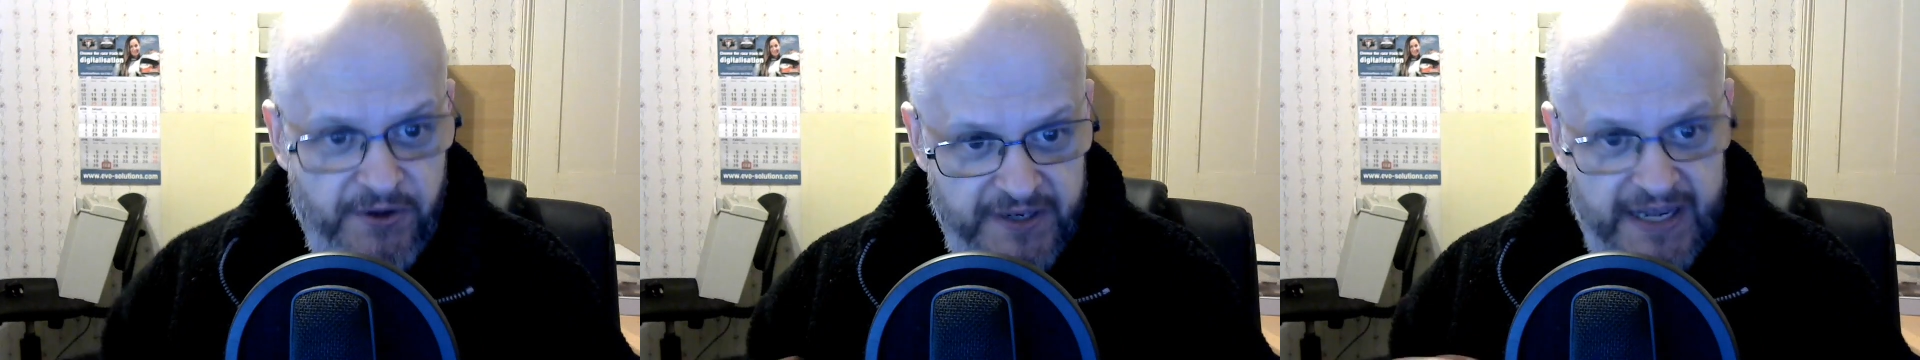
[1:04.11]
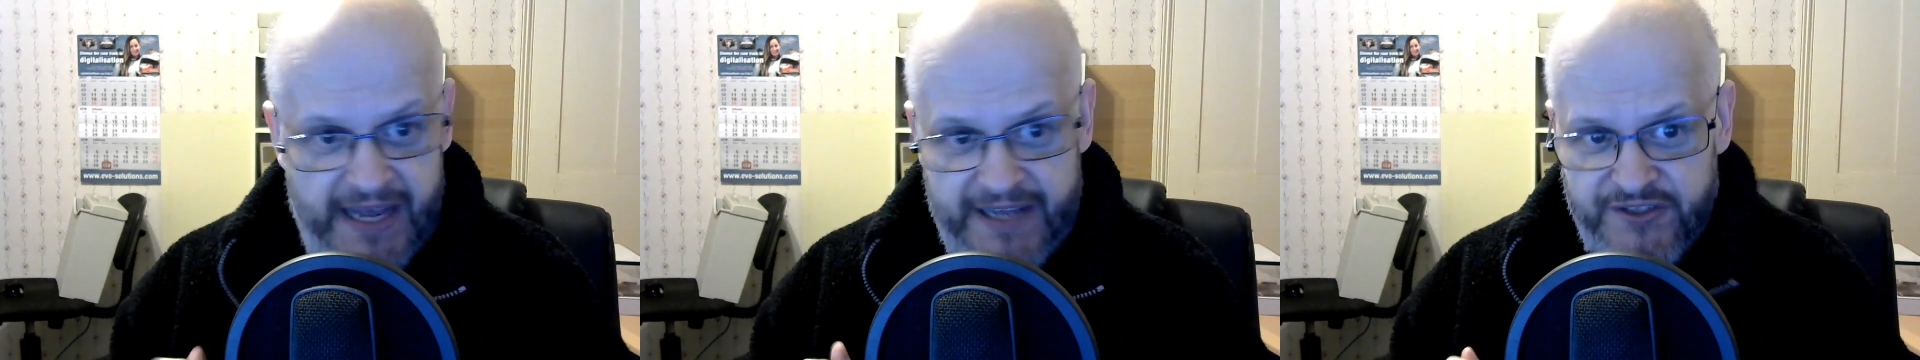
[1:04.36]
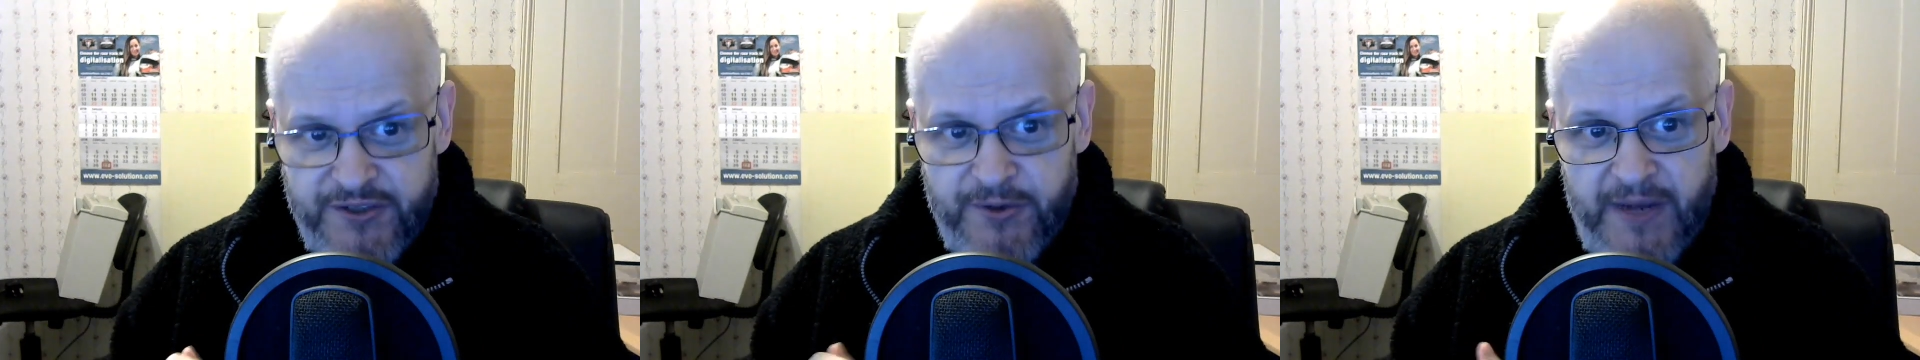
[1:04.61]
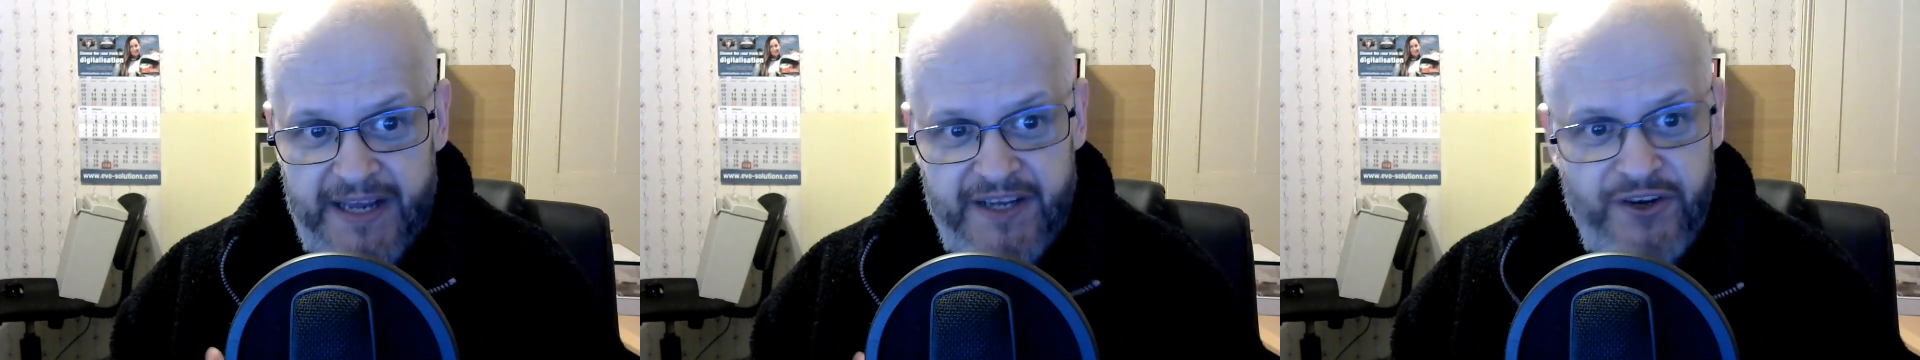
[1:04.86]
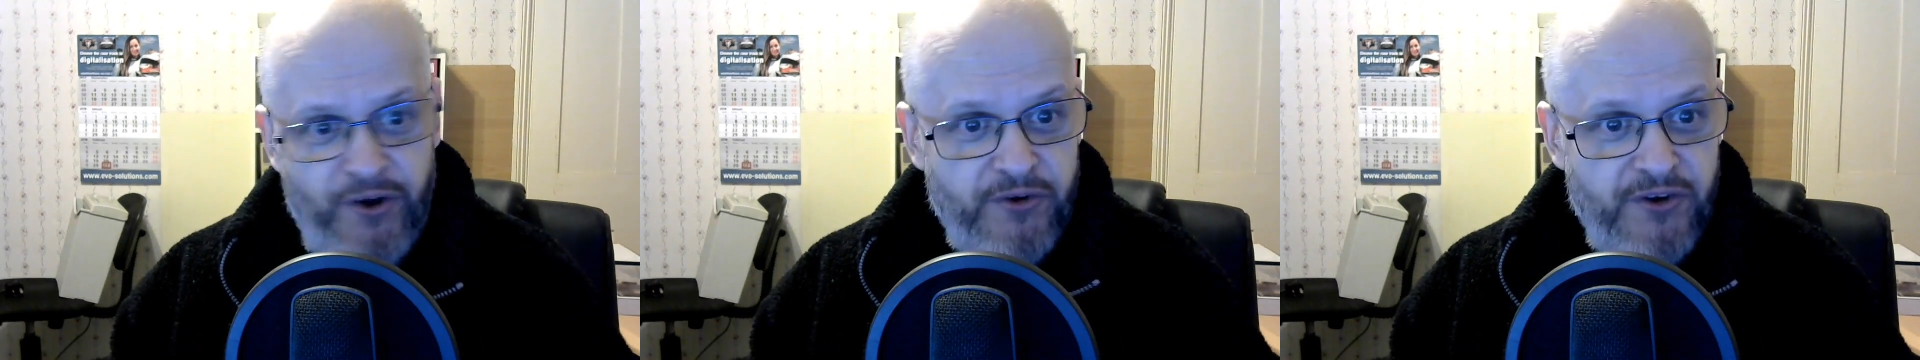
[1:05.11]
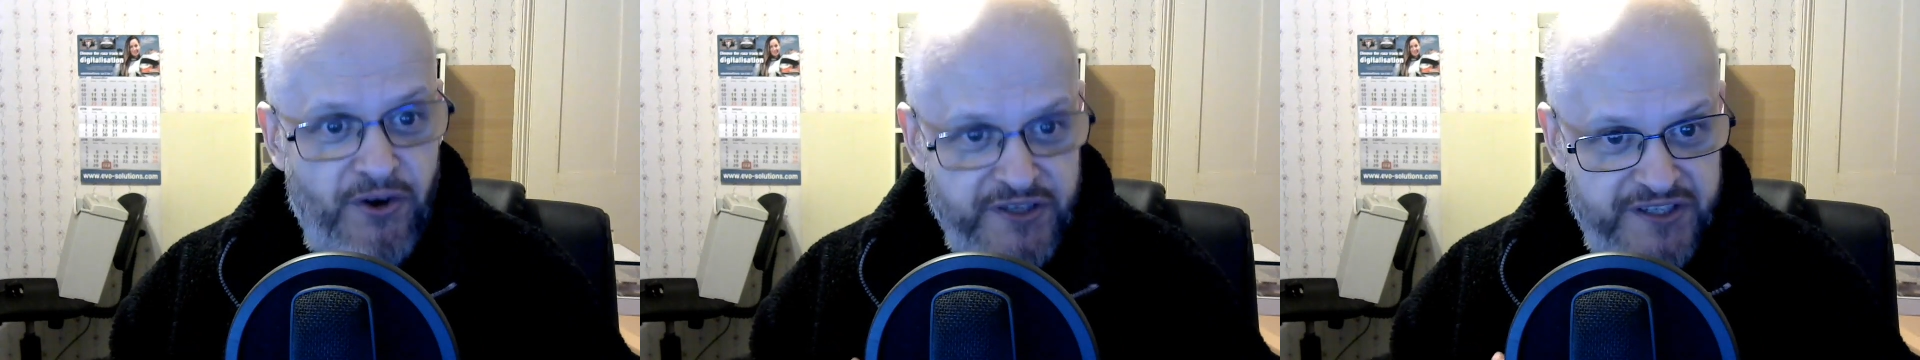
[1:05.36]
on and do a
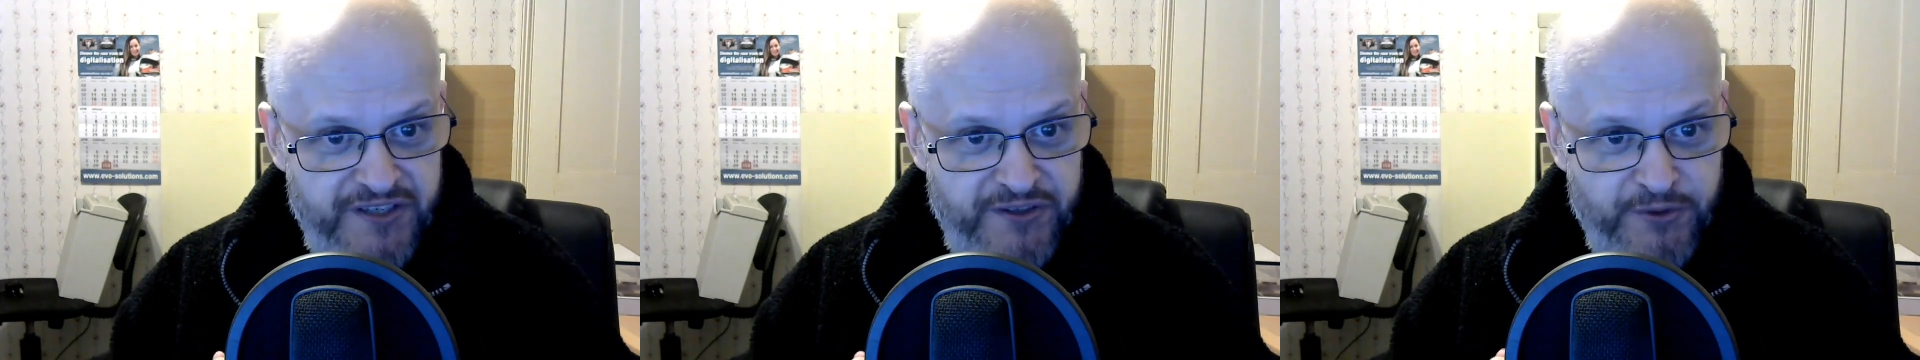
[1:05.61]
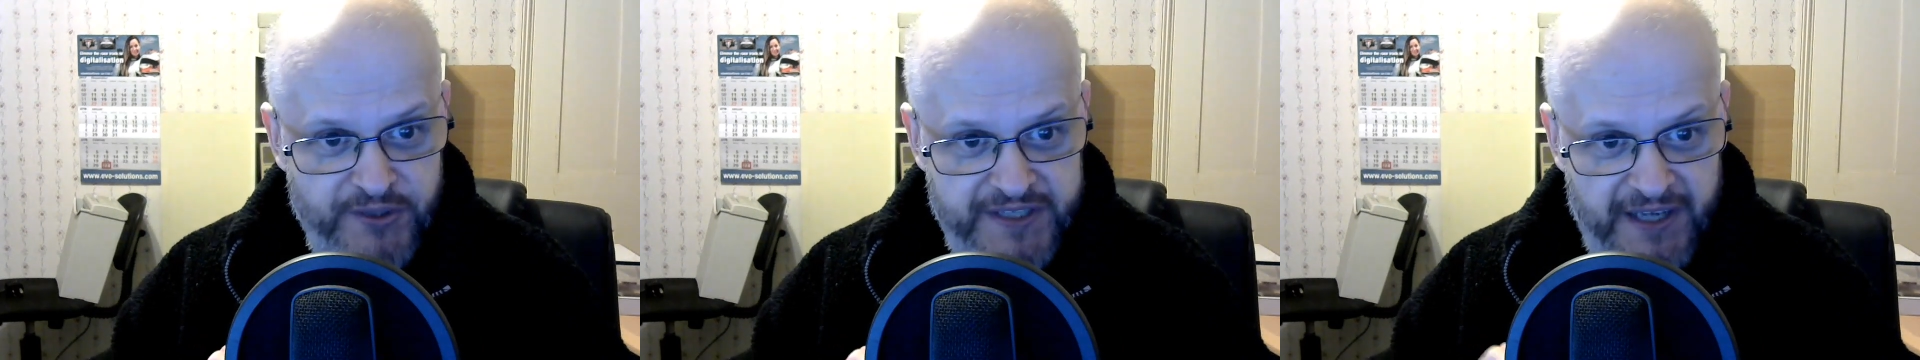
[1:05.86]
non-Hookster Talks